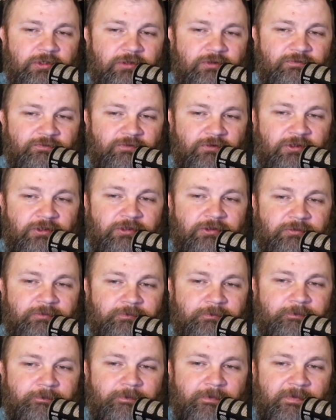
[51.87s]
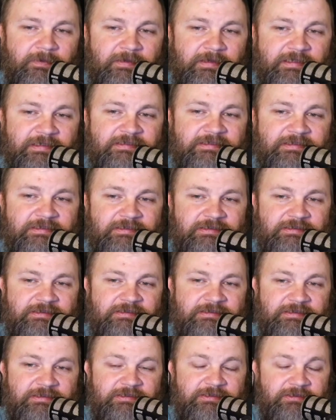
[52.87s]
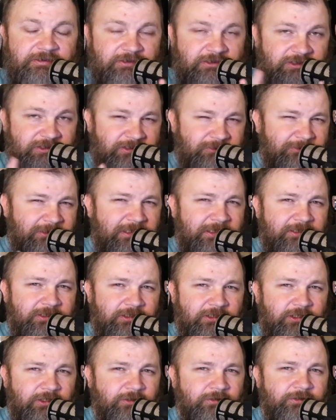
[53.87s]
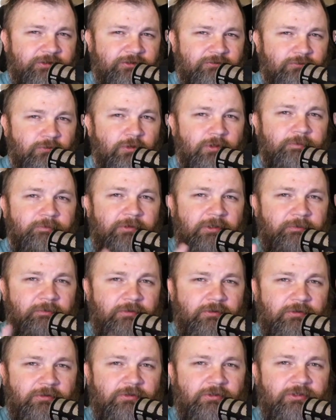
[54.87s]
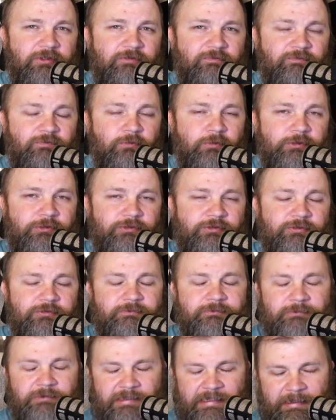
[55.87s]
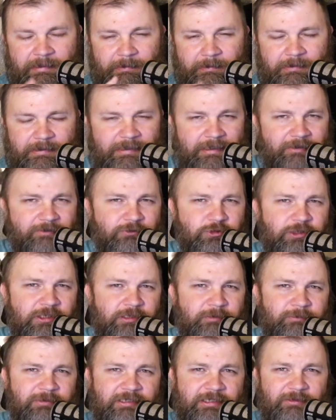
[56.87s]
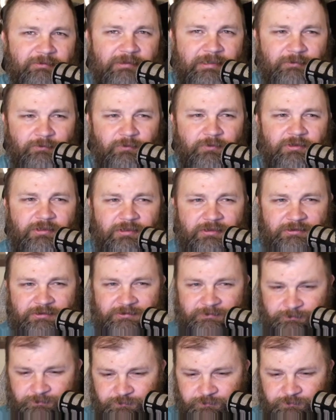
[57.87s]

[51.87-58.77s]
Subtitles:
from this season, because I'm kind of curious of what people are looking forward to and kind of trying to play around with cards.